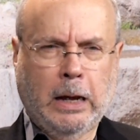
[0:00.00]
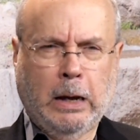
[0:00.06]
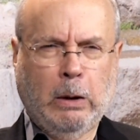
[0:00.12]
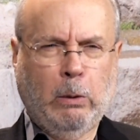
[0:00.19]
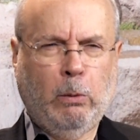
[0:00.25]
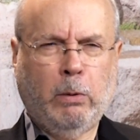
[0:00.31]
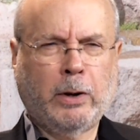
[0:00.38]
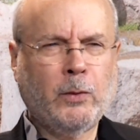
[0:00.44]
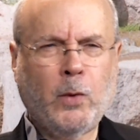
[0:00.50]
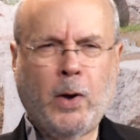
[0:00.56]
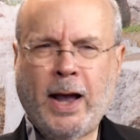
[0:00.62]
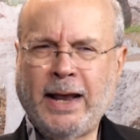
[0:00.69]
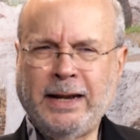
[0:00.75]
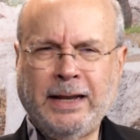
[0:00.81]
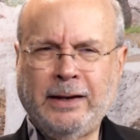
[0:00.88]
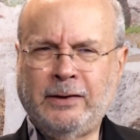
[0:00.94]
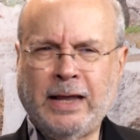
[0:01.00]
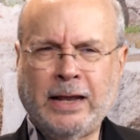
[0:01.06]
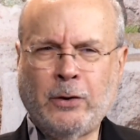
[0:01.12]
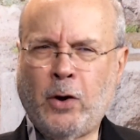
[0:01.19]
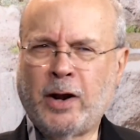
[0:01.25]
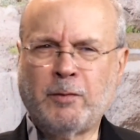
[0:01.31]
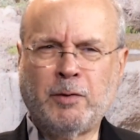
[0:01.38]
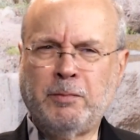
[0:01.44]
what do I need an
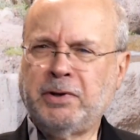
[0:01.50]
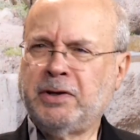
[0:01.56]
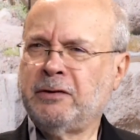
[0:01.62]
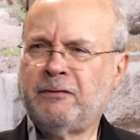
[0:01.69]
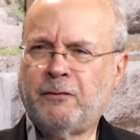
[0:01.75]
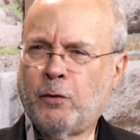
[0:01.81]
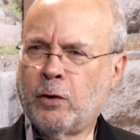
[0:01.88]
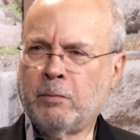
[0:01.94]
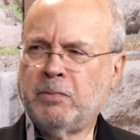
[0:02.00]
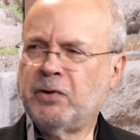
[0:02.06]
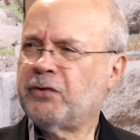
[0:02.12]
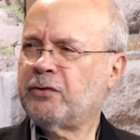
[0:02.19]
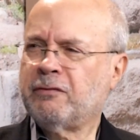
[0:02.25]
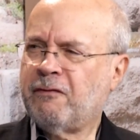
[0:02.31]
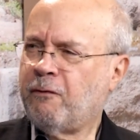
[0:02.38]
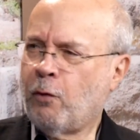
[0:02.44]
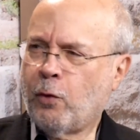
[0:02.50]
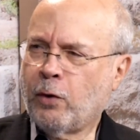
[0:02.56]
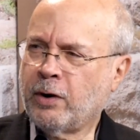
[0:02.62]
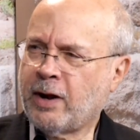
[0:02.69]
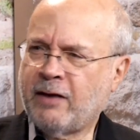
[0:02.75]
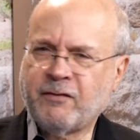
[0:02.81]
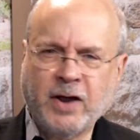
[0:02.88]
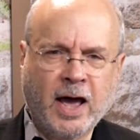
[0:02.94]
automobile for, Mr. Ford?
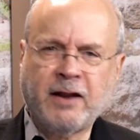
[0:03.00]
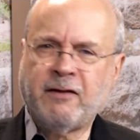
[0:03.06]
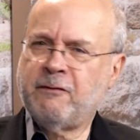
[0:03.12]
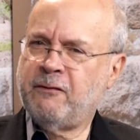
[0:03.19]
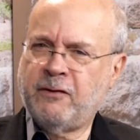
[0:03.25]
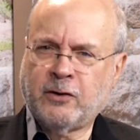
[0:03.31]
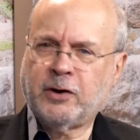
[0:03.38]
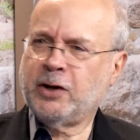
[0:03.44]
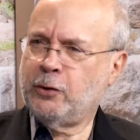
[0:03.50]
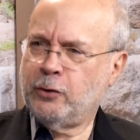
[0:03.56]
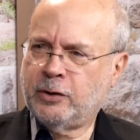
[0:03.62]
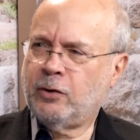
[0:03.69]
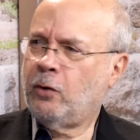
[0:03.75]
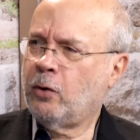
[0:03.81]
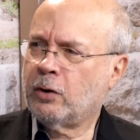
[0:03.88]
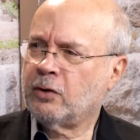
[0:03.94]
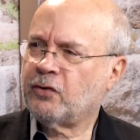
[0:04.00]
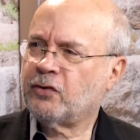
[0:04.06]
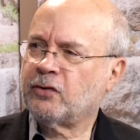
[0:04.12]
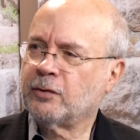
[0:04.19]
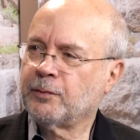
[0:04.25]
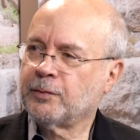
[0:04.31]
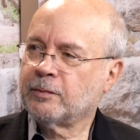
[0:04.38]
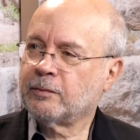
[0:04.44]
I've got a very good horse.
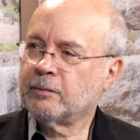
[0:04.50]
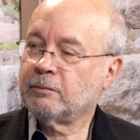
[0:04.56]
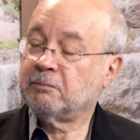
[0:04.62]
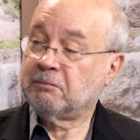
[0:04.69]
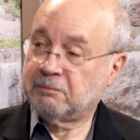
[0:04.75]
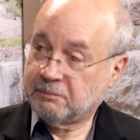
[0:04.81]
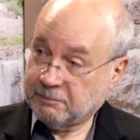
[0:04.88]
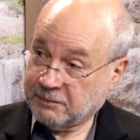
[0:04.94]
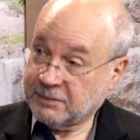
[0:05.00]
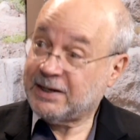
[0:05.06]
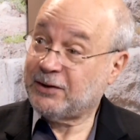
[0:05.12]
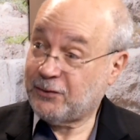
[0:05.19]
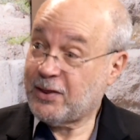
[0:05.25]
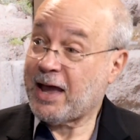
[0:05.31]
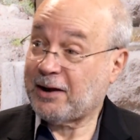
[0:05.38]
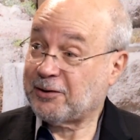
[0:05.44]
It's that.